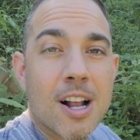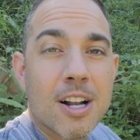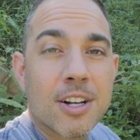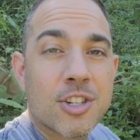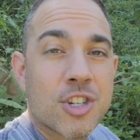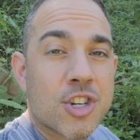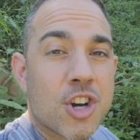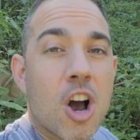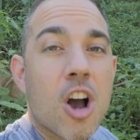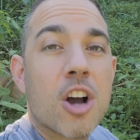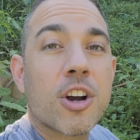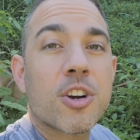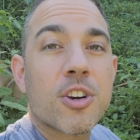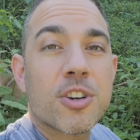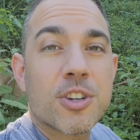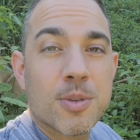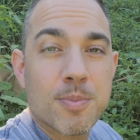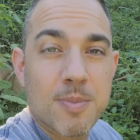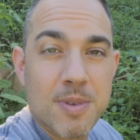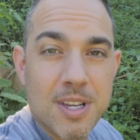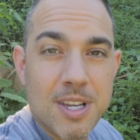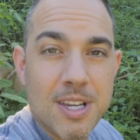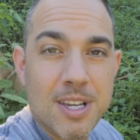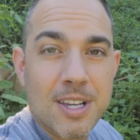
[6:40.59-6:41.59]
Shocker to
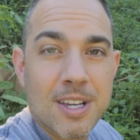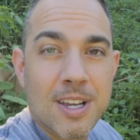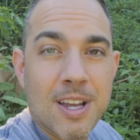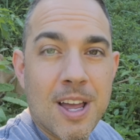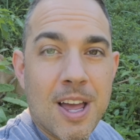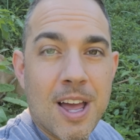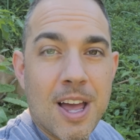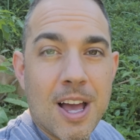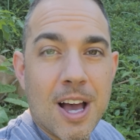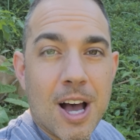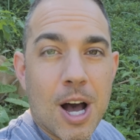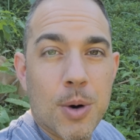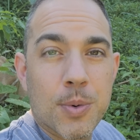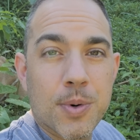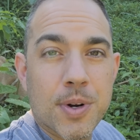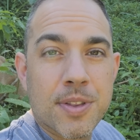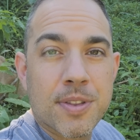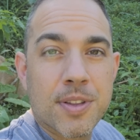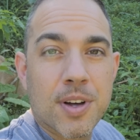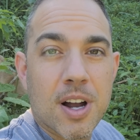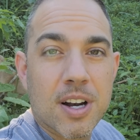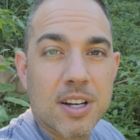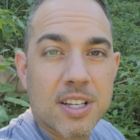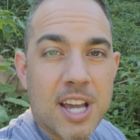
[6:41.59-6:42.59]
me. I would have
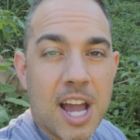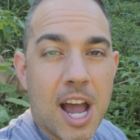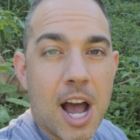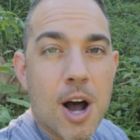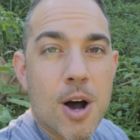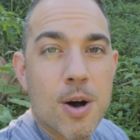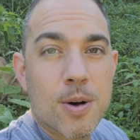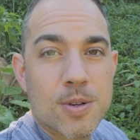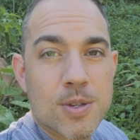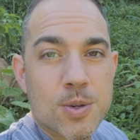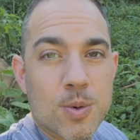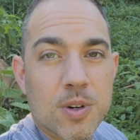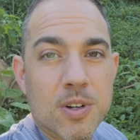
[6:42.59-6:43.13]
thought cows